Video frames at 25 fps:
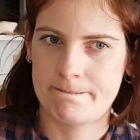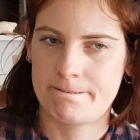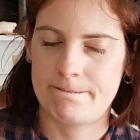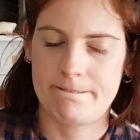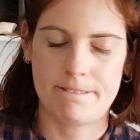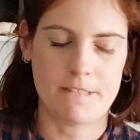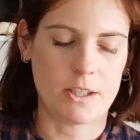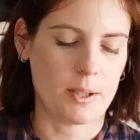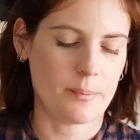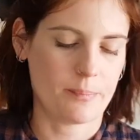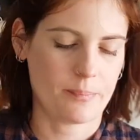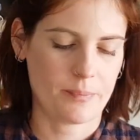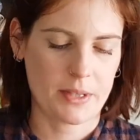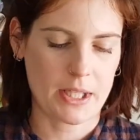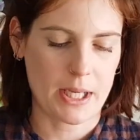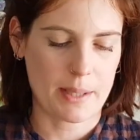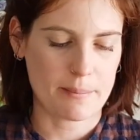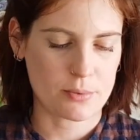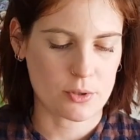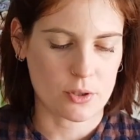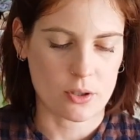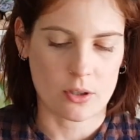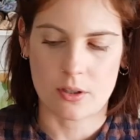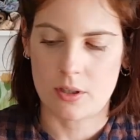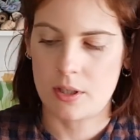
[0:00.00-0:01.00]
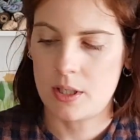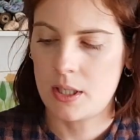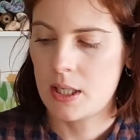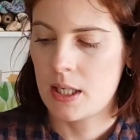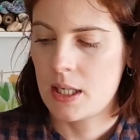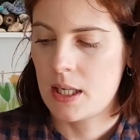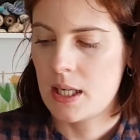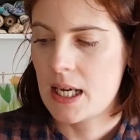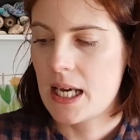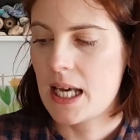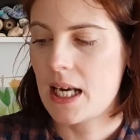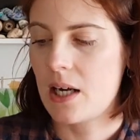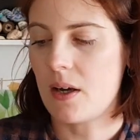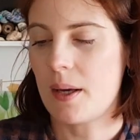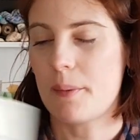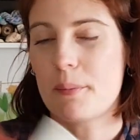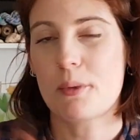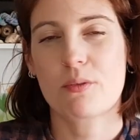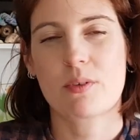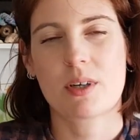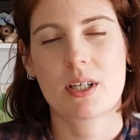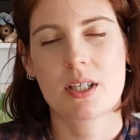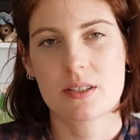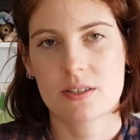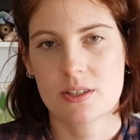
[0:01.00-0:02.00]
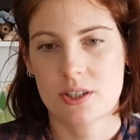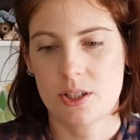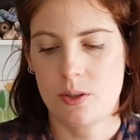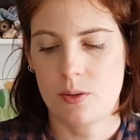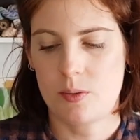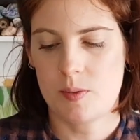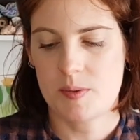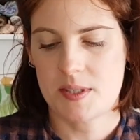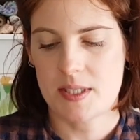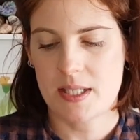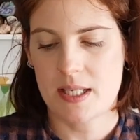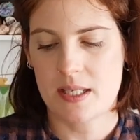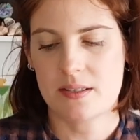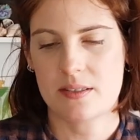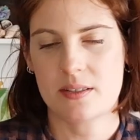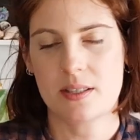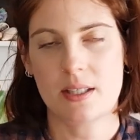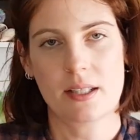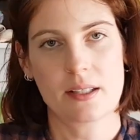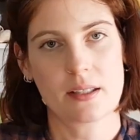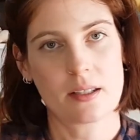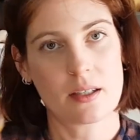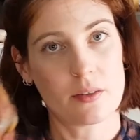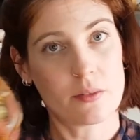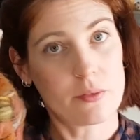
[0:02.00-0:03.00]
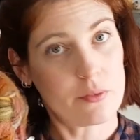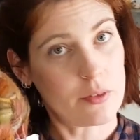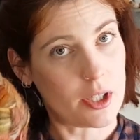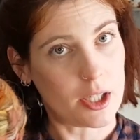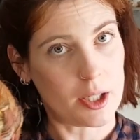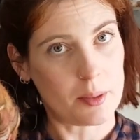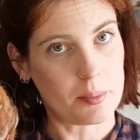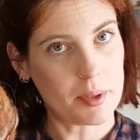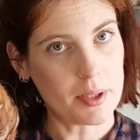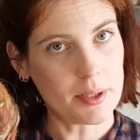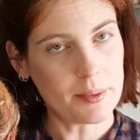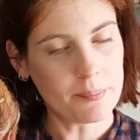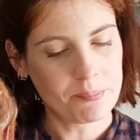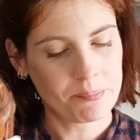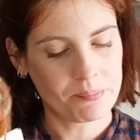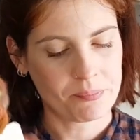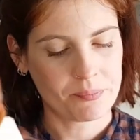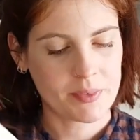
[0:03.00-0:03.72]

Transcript: No, name's gone. Anyway, Marina Skua was there selling her fibre,